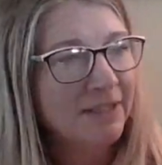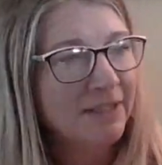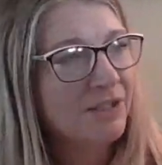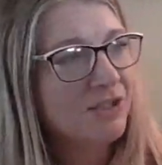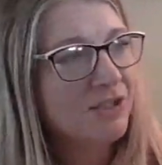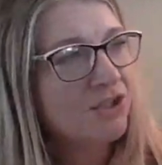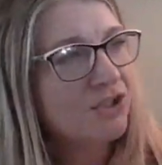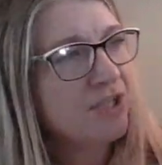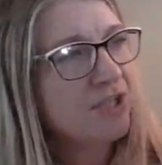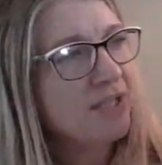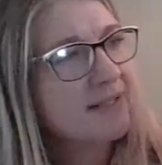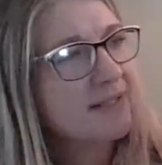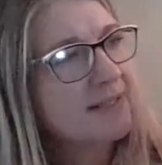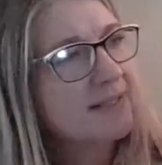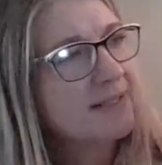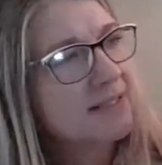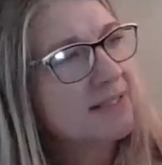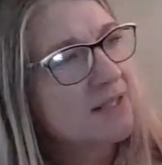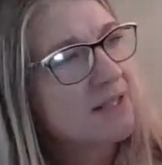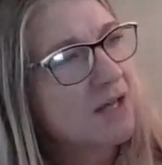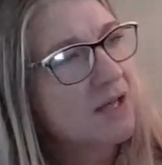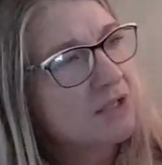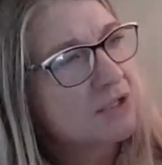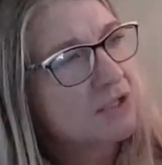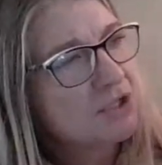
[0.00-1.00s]
She sits
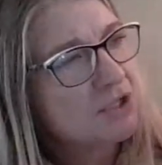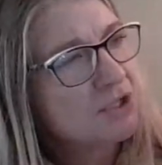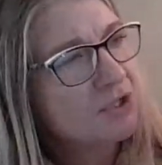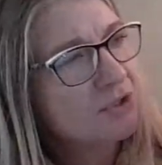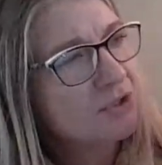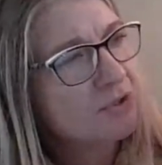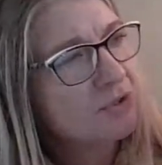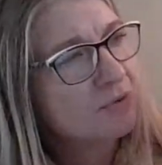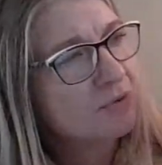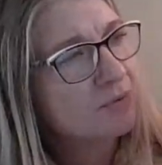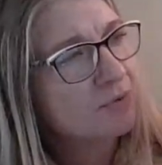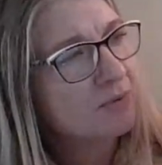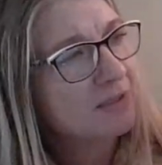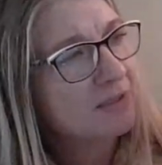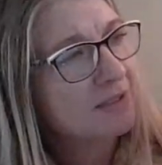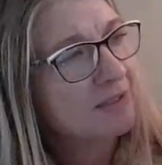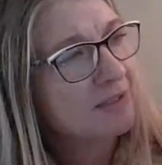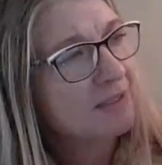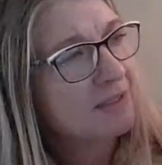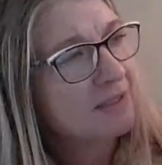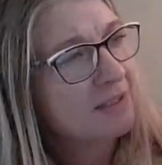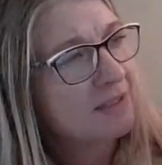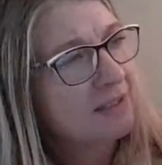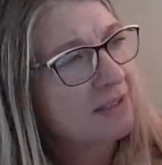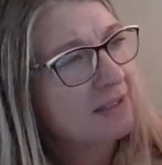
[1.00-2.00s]
on 2
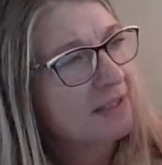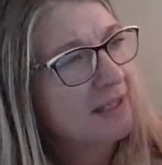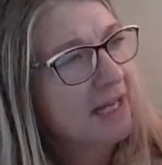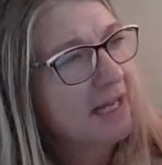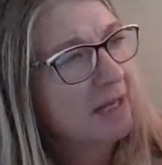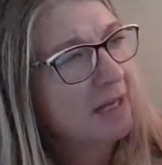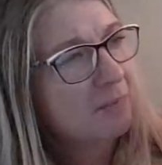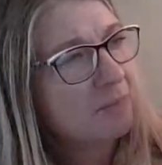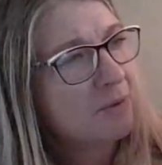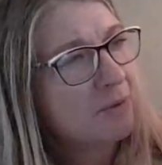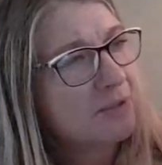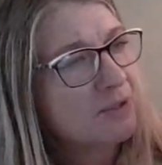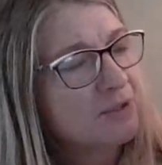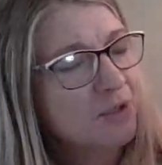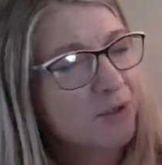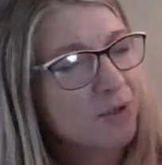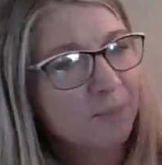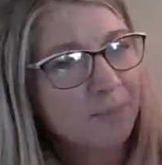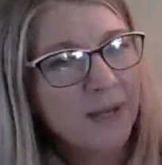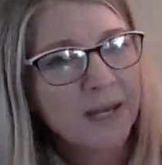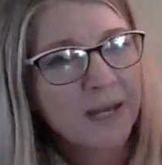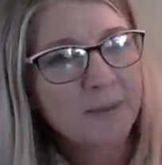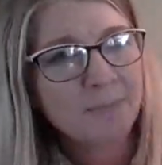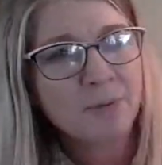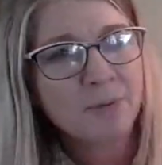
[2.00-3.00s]
and puts her
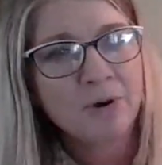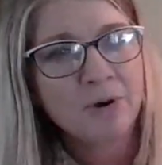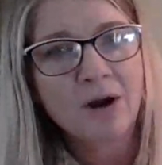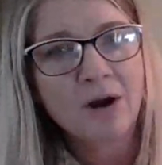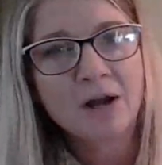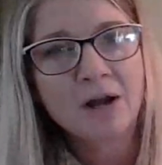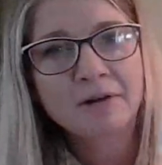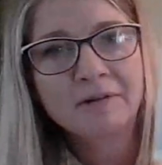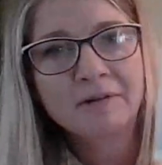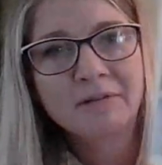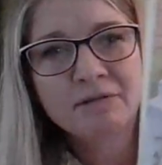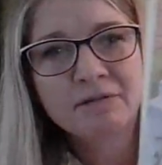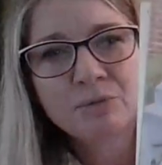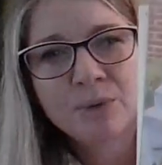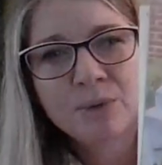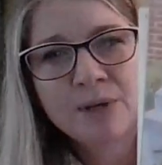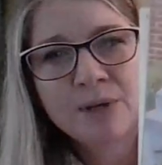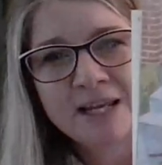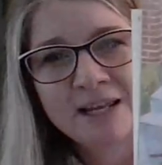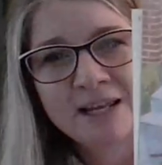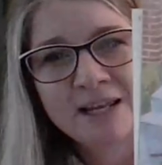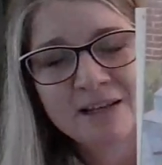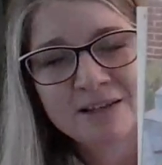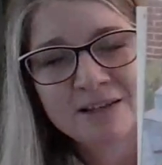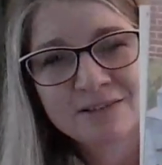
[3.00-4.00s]
paper on
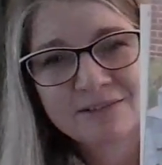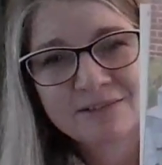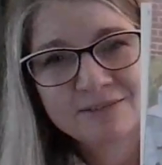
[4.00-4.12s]
3.